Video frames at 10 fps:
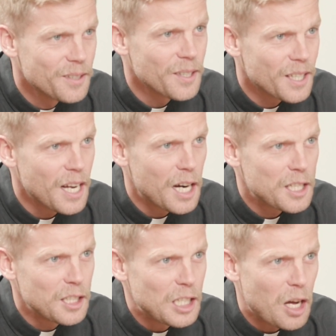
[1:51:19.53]
That God
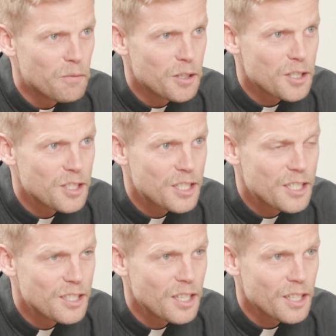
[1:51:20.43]
can love the
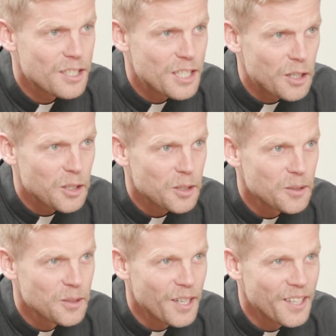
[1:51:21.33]
sinner
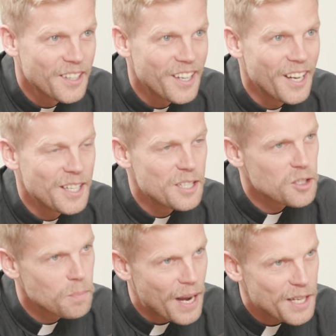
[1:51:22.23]
and
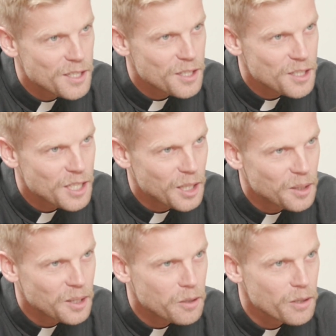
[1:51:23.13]
despise the sin.
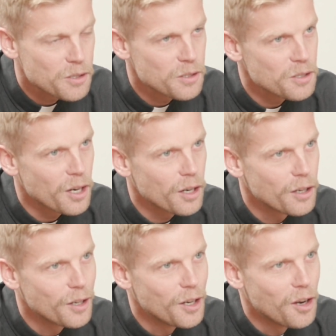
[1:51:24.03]
And Christians are
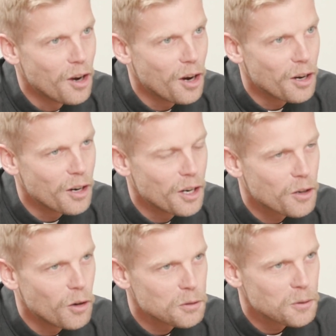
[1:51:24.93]

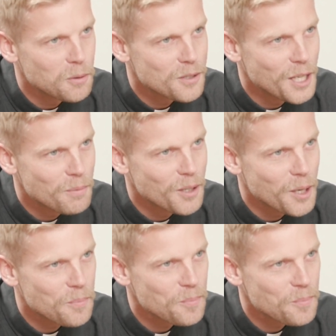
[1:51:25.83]
called to do the same thing.